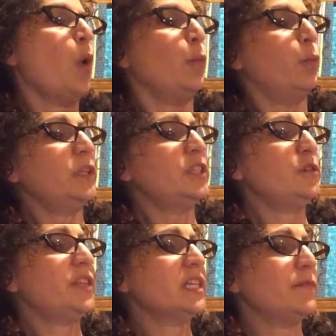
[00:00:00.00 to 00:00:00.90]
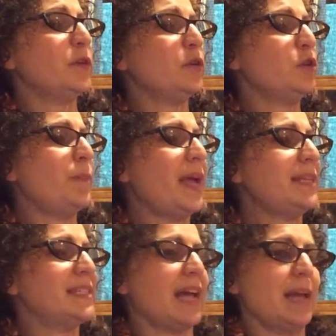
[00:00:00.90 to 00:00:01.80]
What do you think of your new
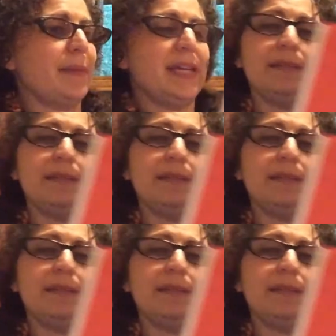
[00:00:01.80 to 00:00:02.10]
bed, Simon?